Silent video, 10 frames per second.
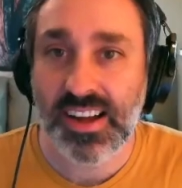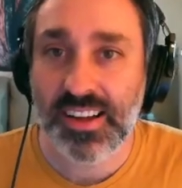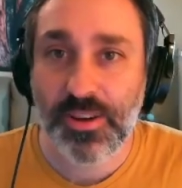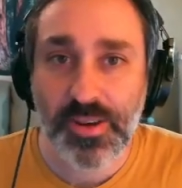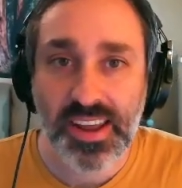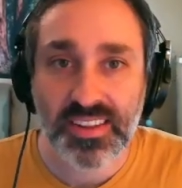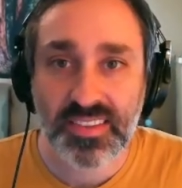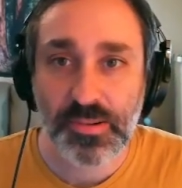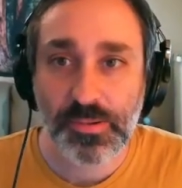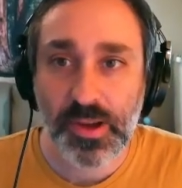Okay,
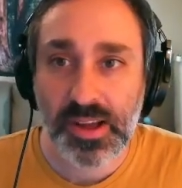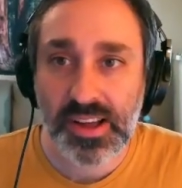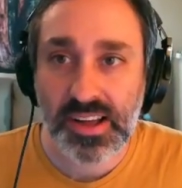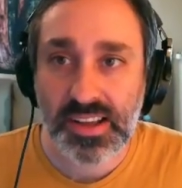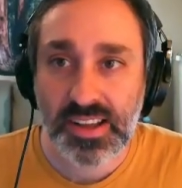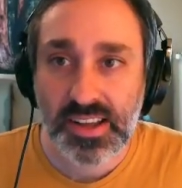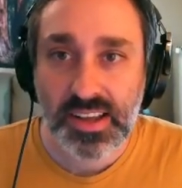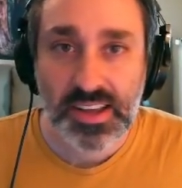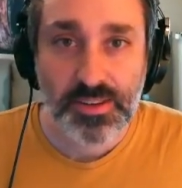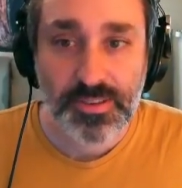so
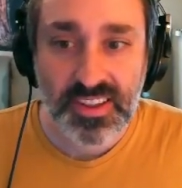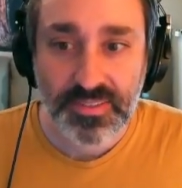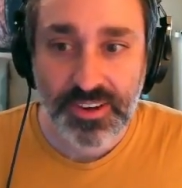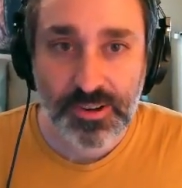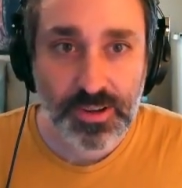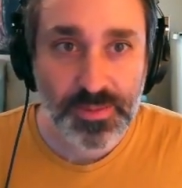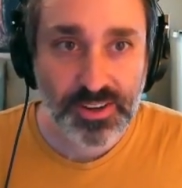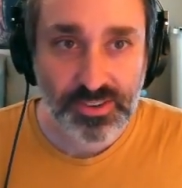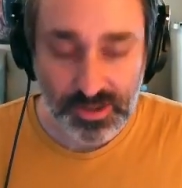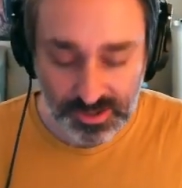for this video,
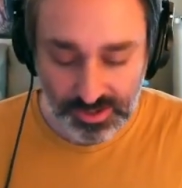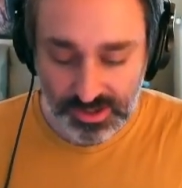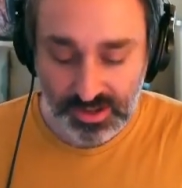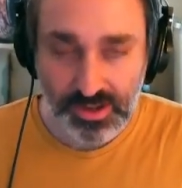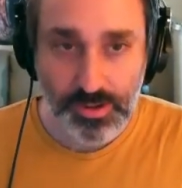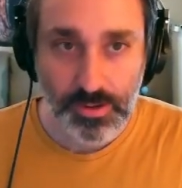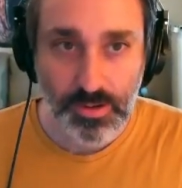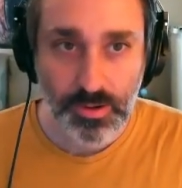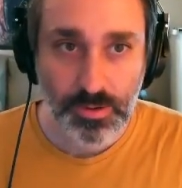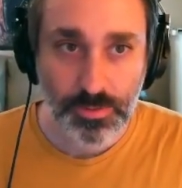
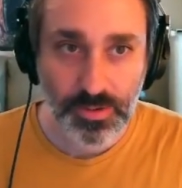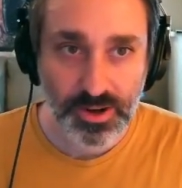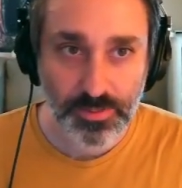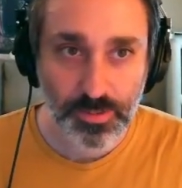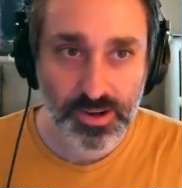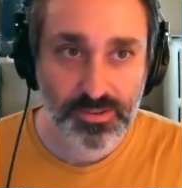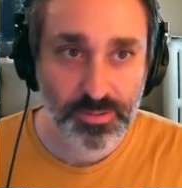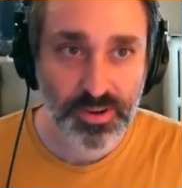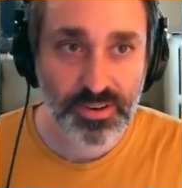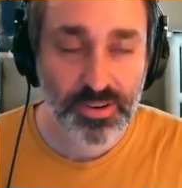we're gonna work from
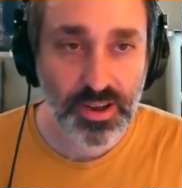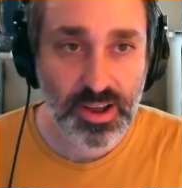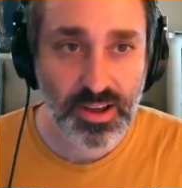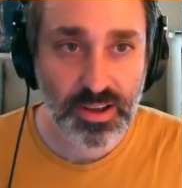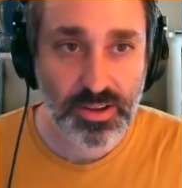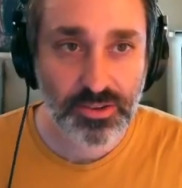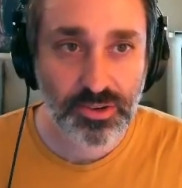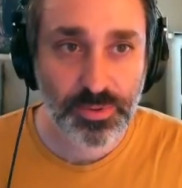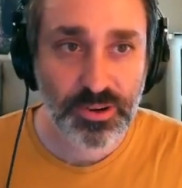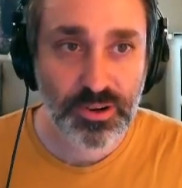a
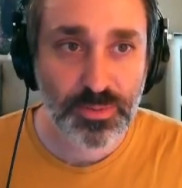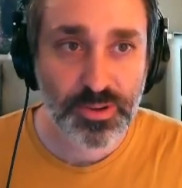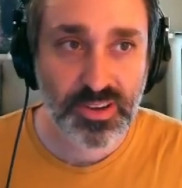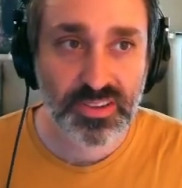Jupyter notebook.